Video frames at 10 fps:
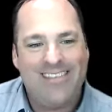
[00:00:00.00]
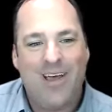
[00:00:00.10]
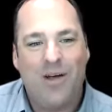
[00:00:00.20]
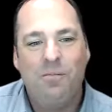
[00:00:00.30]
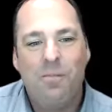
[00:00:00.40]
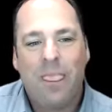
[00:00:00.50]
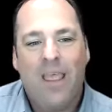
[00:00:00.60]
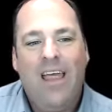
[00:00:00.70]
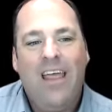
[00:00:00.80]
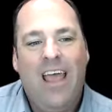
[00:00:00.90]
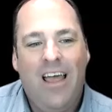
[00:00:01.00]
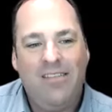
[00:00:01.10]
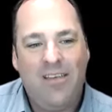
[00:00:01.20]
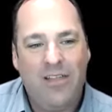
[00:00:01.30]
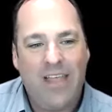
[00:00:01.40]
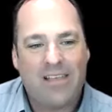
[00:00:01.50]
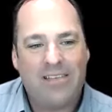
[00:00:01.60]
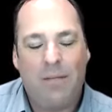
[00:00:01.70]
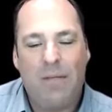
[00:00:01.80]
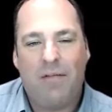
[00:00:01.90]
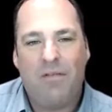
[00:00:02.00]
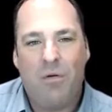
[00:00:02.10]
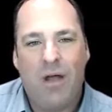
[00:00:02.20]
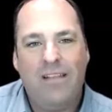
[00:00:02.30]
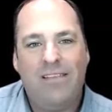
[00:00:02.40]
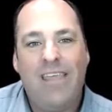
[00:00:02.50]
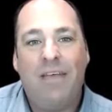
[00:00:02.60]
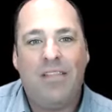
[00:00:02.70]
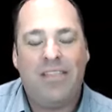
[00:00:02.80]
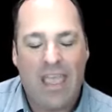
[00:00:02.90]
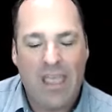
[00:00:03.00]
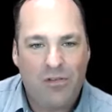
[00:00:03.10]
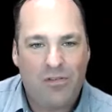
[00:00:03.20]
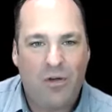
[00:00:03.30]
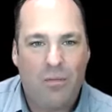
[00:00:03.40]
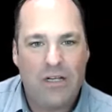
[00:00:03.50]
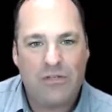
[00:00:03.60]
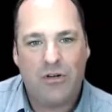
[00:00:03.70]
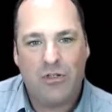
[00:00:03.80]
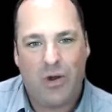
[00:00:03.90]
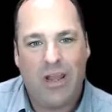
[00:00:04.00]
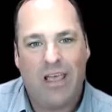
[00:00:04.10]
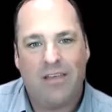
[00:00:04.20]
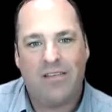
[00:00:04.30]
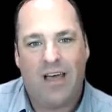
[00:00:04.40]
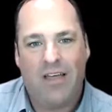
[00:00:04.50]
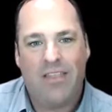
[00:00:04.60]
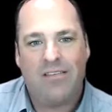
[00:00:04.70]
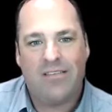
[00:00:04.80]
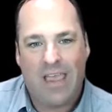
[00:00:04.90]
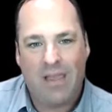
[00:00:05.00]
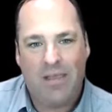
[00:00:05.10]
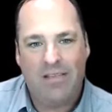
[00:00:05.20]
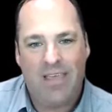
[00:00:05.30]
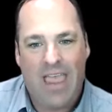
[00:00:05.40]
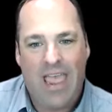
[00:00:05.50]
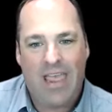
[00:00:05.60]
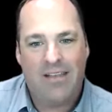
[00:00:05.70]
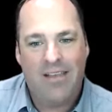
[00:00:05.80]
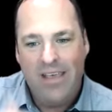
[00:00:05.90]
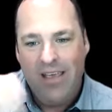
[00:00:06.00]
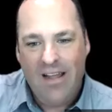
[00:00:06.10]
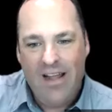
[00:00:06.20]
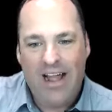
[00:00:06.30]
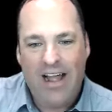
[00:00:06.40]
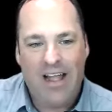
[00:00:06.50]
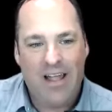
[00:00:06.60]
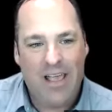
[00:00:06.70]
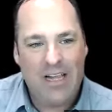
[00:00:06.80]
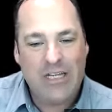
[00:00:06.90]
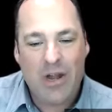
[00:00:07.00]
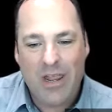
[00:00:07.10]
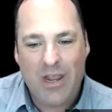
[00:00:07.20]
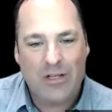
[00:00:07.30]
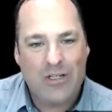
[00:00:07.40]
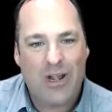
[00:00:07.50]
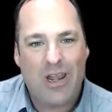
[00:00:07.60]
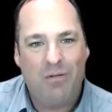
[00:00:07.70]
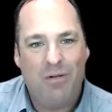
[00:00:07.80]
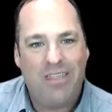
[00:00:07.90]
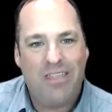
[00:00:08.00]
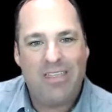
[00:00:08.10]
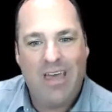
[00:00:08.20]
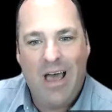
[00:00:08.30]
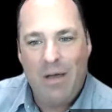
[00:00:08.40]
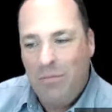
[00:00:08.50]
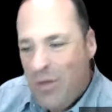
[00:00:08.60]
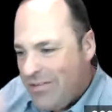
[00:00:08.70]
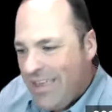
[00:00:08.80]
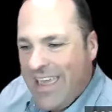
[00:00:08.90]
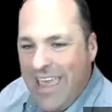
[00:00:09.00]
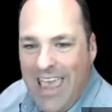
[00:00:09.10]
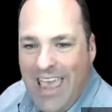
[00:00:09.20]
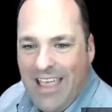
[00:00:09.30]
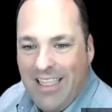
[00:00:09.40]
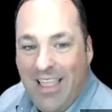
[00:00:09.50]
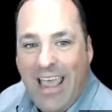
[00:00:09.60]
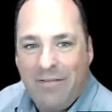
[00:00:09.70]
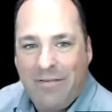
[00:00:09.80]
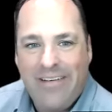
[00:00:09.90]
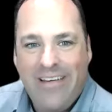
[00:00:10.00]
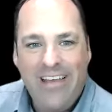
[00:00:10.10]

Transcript: so until next time, everyone. David, thank you so much for joining us on this segment and uh, sharing your journey with uh, music and life.